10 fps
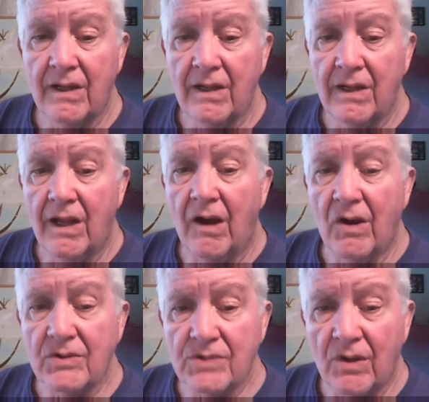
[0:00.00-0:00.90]

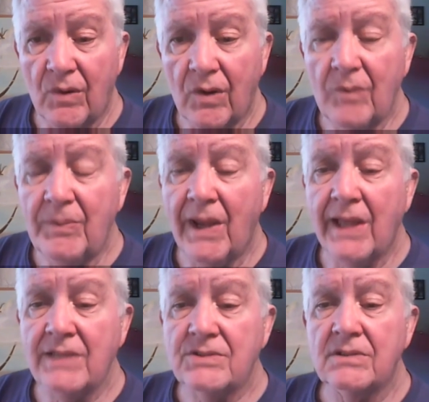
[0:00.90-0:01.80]
Also, oil
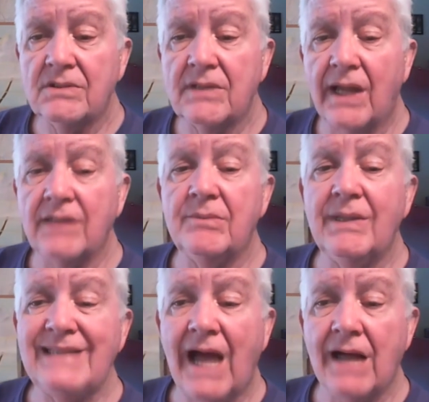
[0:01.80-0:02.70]
paints tend to be
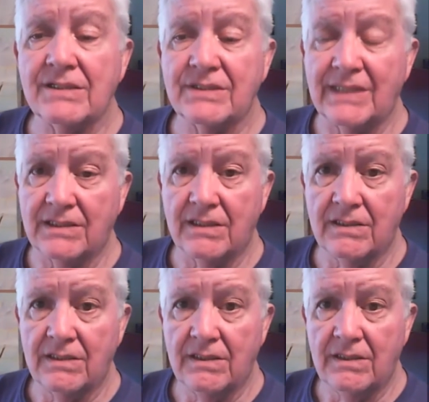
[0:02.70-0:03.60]
toxic,
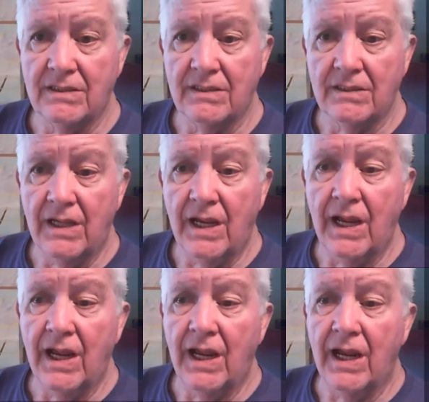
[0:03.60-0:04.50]

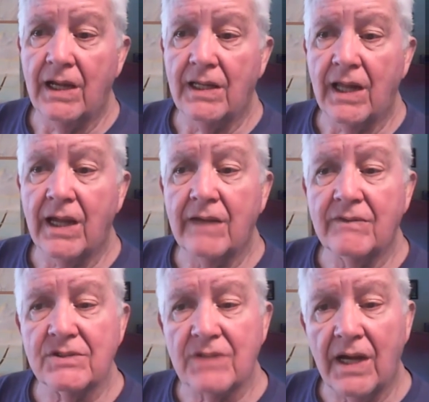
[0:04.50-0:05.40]
and I have
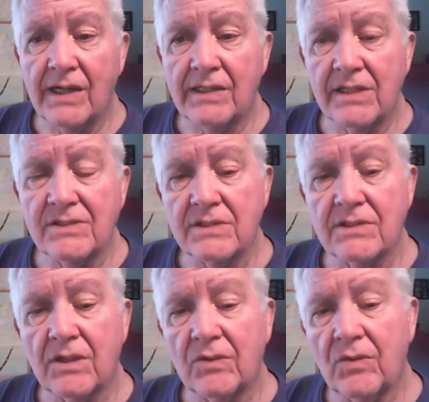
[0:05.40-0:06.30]
decided that since
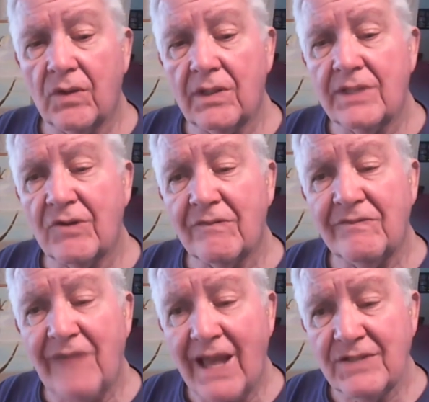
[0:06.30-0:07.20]
acrylics are
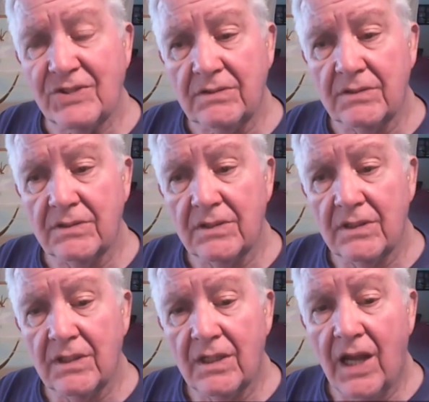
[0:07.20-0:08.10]
faster
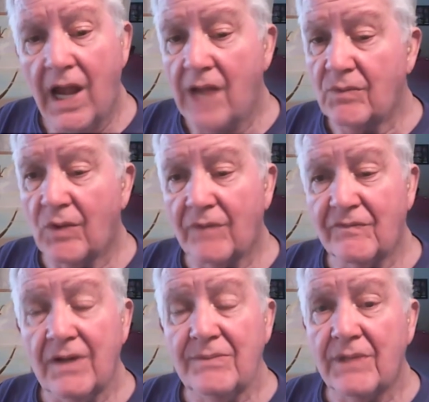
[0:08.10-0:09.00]
and work very
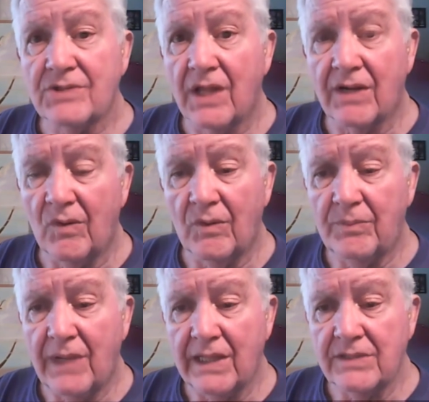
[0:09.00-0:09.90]
much like oil
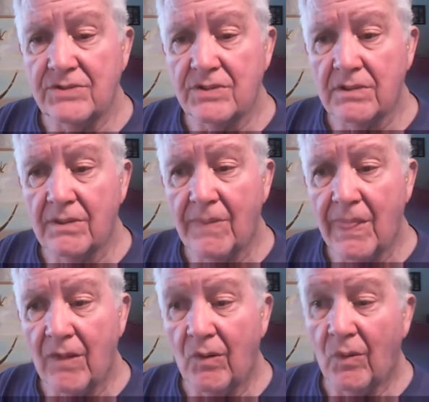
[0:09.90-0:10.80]
paints,
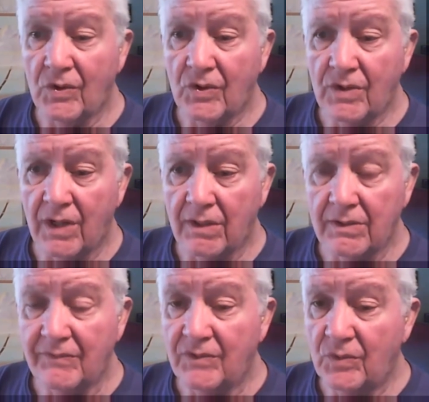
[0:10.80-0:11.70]
or watercolor
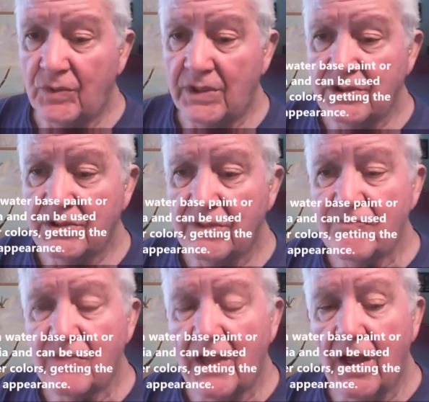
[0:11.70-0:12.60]
if you wish,
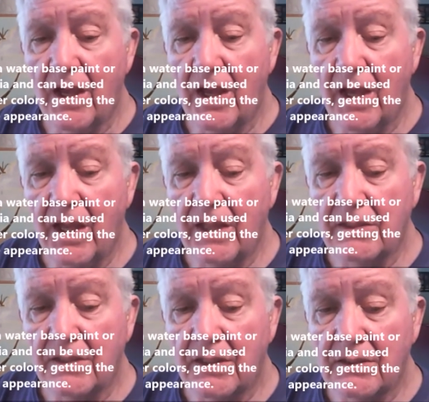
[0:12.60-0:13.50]
and
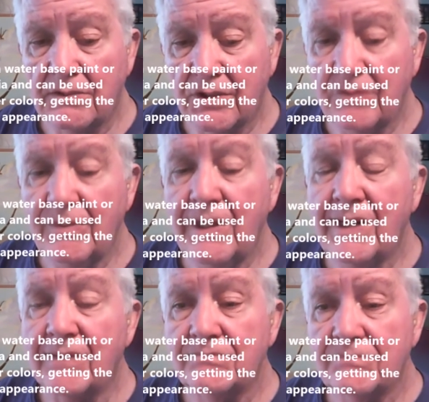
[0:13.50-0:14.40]
it's a good medium.
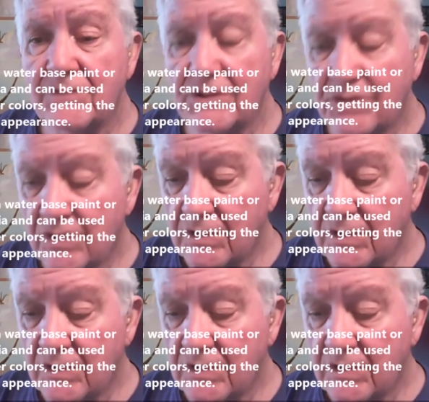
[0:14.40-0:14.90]
It's good.